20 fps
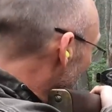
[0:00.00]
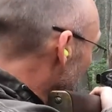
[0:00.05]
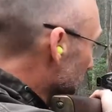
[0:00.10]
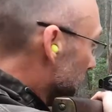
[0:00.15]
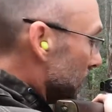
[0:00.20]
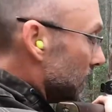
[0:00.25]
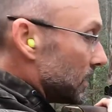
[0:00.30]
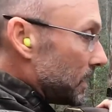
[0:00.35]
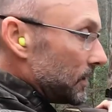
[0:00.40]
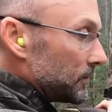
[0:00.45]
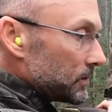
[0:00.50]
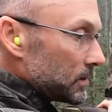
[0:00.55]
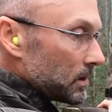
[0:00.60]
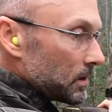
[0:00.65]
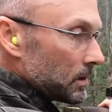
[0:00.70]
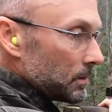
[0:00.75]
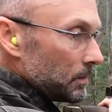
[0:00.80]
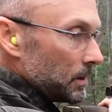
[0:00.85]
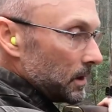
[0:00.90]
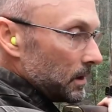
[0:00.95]
with the left
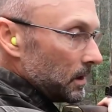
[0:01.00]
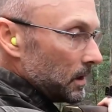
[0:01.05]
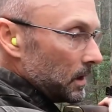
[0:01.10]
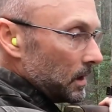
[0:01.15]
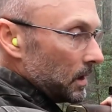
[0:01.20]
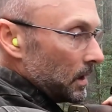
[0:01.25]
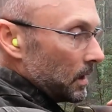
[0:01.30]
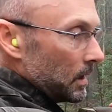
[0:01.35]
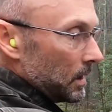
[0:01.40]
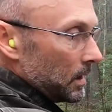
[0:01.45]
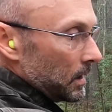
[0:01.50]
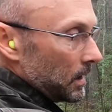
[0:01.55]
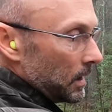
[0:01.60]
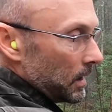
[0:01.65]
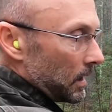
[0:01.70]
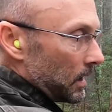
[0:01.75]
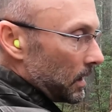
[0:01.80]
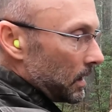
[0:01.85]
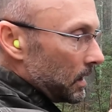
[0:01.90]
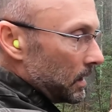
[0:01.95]
arm
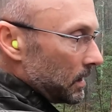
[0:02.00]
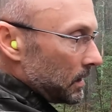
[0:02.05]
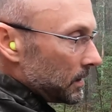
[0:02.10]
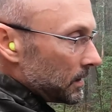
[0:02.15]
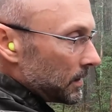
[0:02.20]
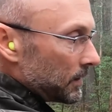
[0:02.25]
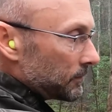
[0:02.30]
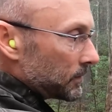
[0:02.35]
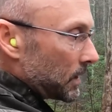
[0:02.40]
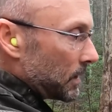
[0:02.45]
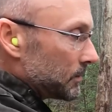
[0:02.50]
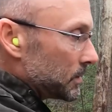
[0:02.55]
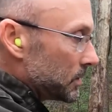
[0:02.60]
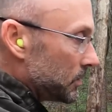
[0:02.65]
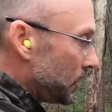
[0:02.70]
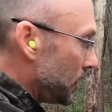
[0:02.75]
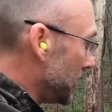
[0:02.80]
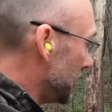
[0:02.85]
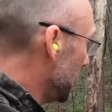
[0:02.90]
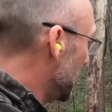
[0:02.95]
is the
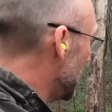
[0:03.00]
one